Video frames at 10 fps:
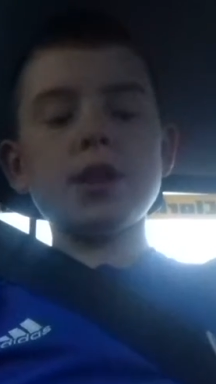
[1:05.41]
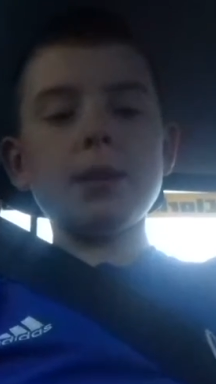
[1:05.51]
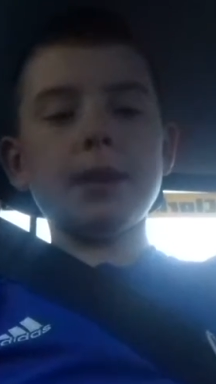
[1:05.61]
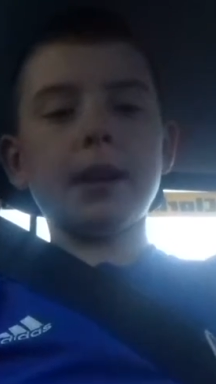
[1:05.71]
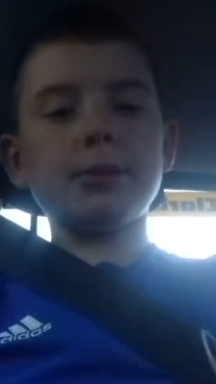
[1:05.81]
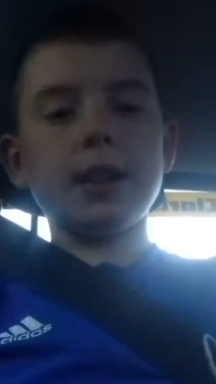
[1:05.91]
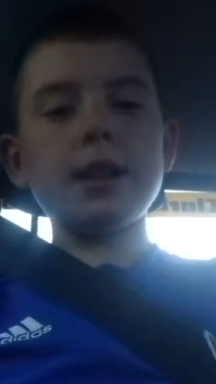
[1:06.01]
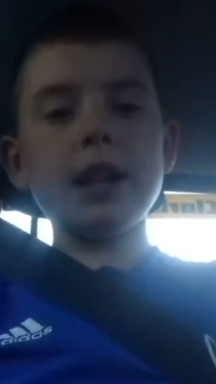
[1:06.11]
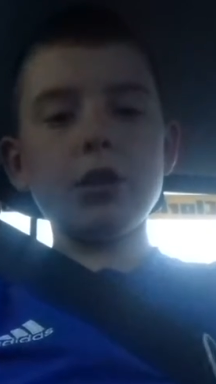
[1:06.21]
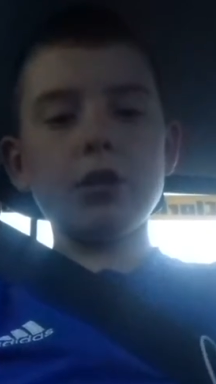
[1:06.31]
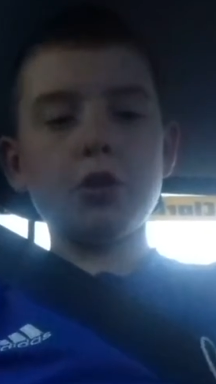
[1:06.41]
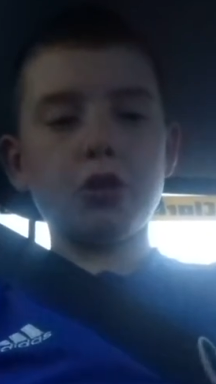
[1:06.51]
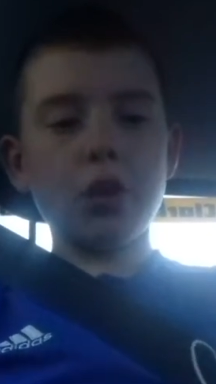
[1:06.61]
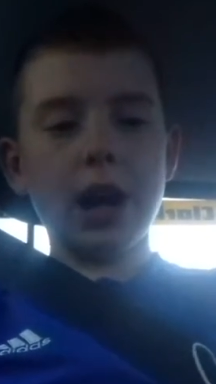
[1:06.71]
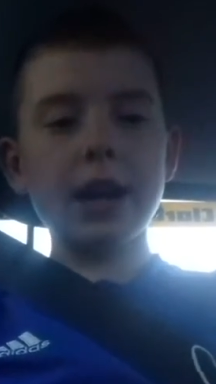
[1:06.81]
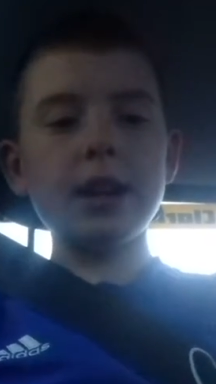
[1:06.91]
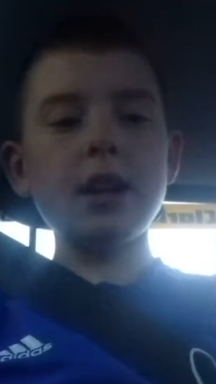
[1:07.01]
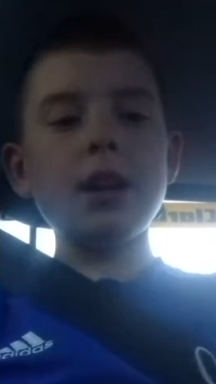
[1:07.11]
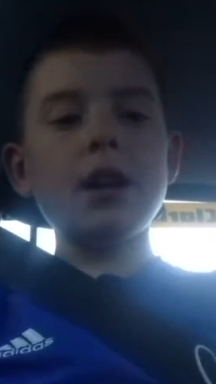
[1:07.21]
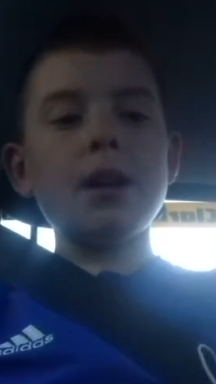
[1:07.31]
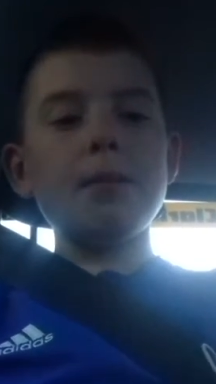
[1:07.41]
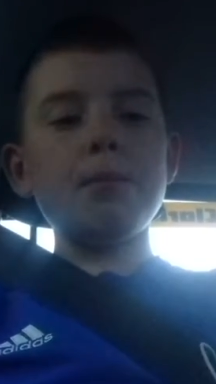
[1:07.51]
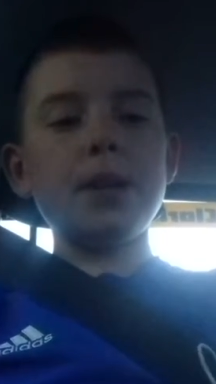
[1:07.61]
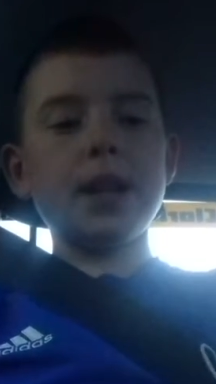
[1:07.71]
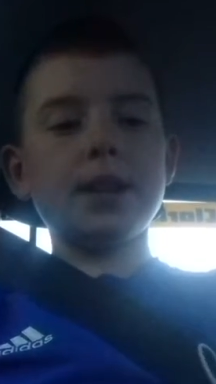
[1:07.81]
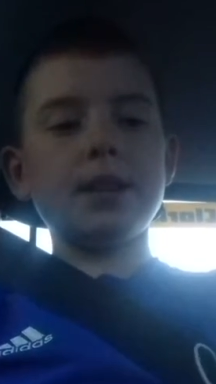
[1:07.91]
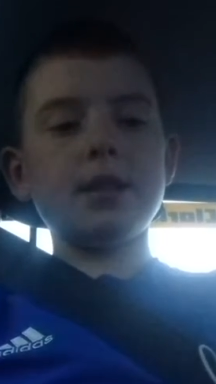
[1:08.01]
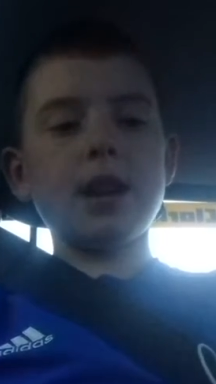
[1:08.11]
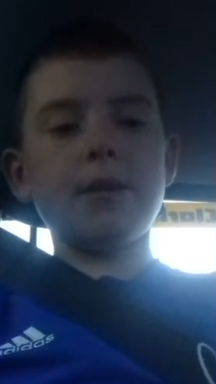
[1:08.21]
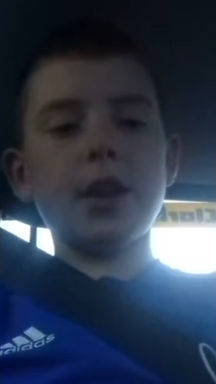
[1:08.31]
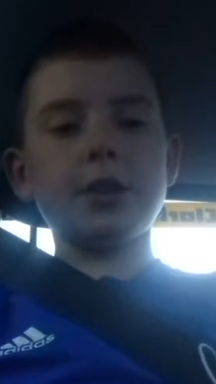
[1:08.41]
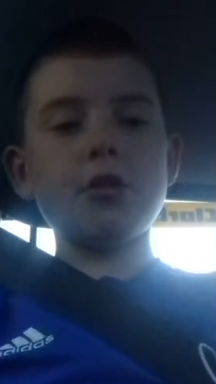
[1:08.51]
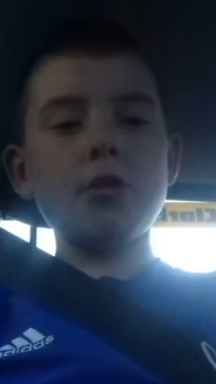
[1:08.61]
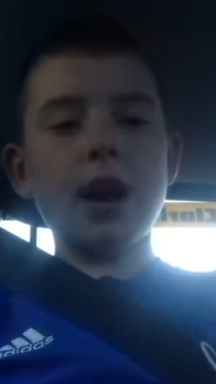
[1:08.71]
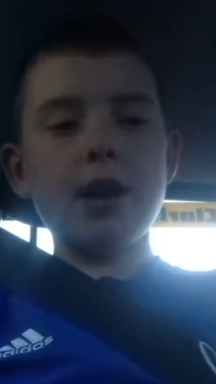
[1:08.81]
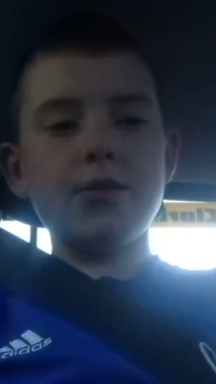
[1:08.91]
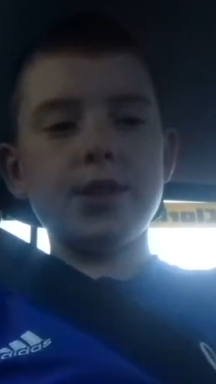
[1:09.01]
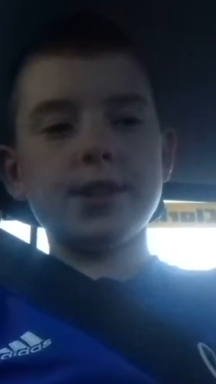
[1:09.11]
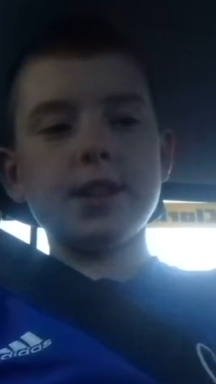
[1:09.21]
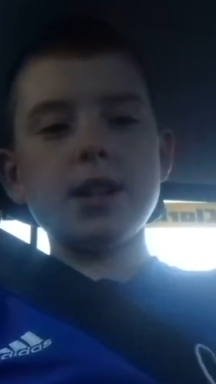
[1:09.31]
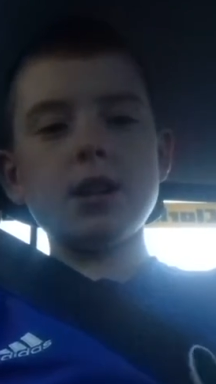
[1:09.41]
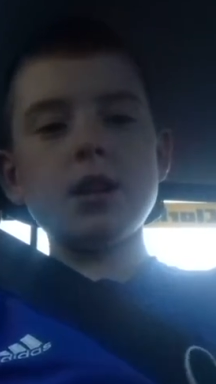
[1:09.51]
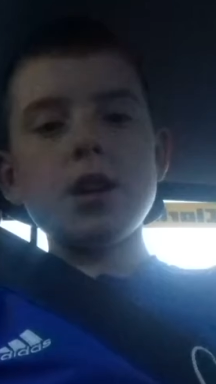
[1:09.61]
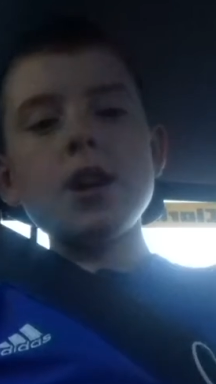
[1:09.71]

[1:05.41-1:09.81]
times a day I'm going to try making a video every day.